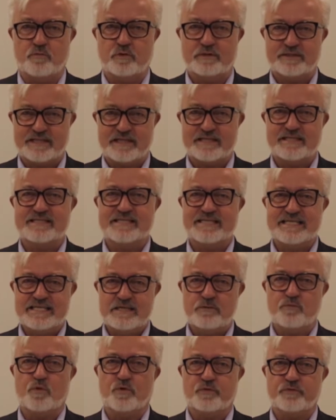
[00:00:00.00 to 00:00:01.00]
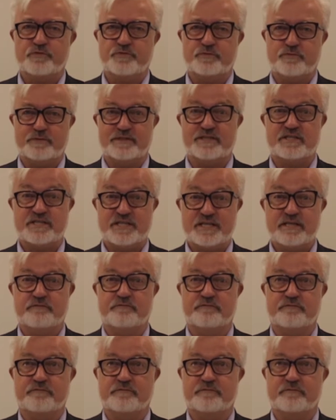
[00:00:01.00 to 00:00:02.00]
What does he want to
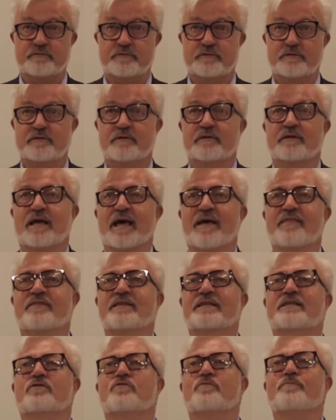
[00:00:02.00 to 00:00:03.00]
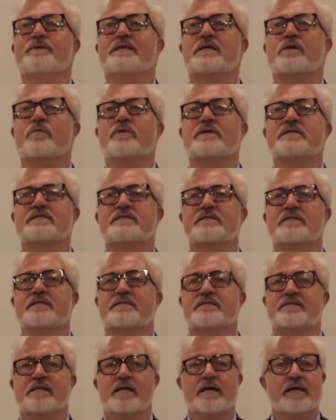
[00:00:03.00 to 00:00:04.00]
achieve? And it could be
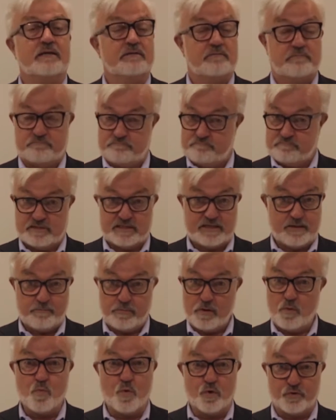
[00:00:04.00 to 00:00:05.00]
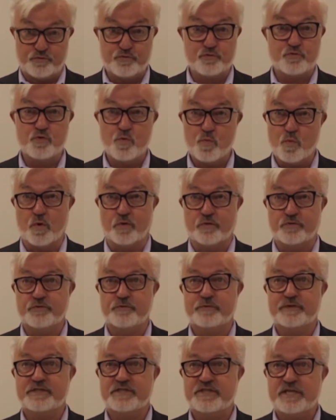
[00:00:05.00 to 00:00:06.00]
questions like simply, what do you want
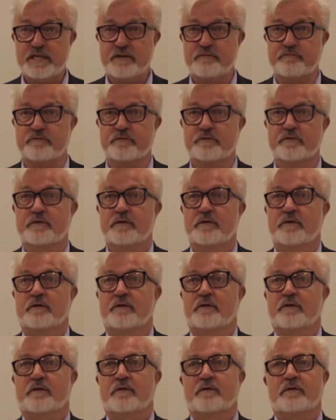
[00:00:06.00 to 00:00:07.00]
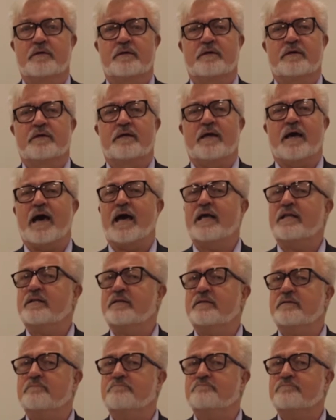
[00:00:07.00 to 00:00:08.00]
to achieve?
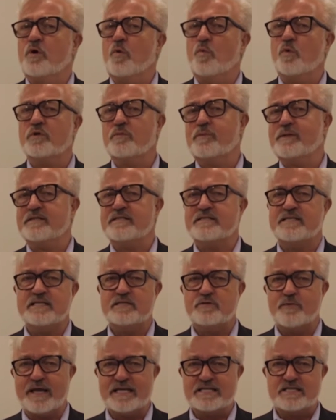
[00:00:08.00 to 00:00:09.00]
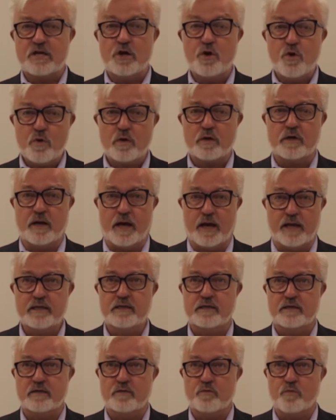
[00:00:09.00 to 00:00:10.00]
And what will the situation look
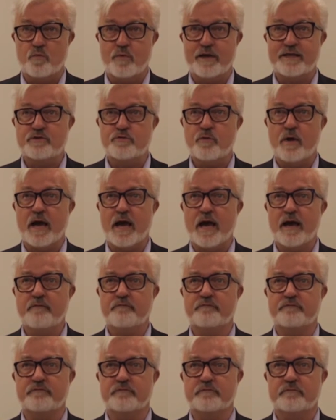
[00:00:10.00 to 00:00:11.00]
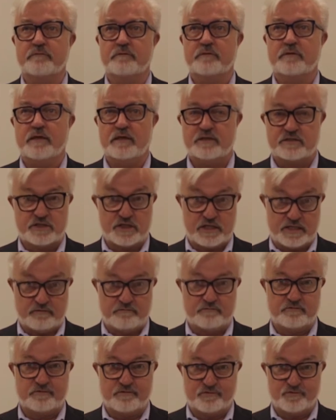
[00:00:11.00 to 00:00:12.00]
like when you have
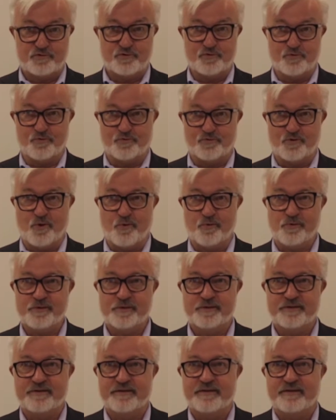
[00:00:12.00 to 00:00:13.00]
achieved your goal?